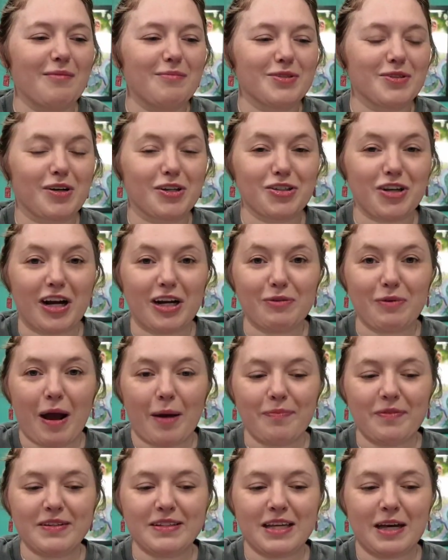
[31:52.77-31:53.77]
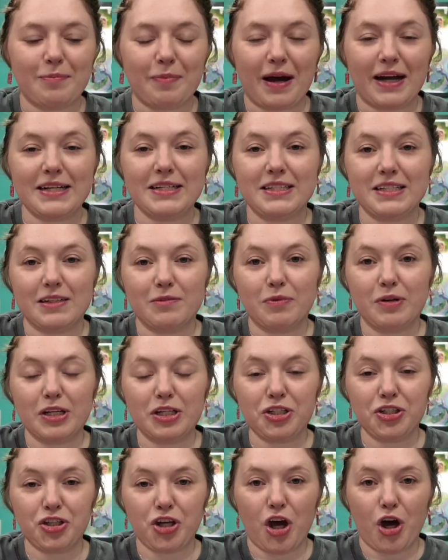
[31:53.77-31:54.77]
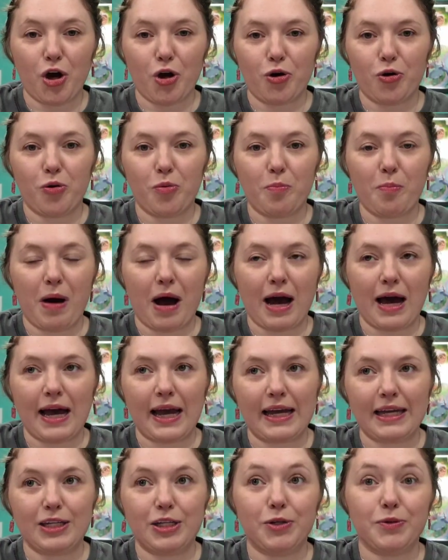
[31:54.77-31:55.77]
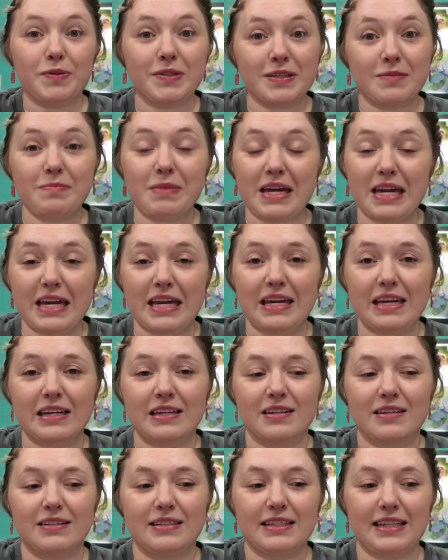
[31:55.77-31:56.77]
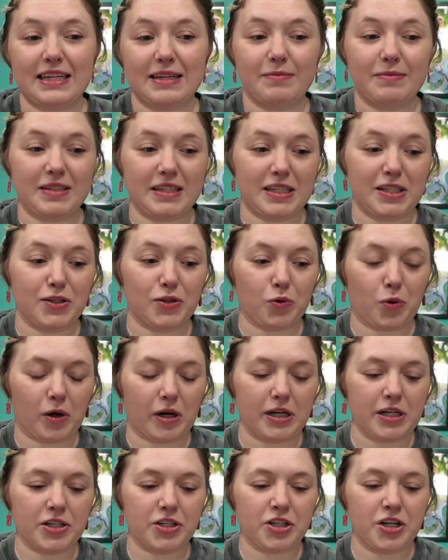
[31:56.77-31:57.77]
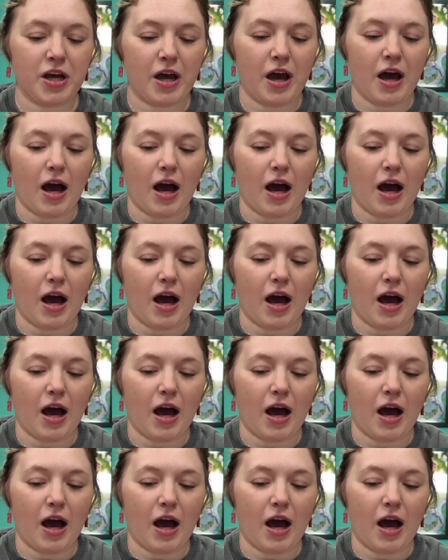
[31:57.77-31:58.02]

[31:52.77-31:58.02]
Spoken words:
So I'll try to wrap this up. I did want to show my new to me DMC storage.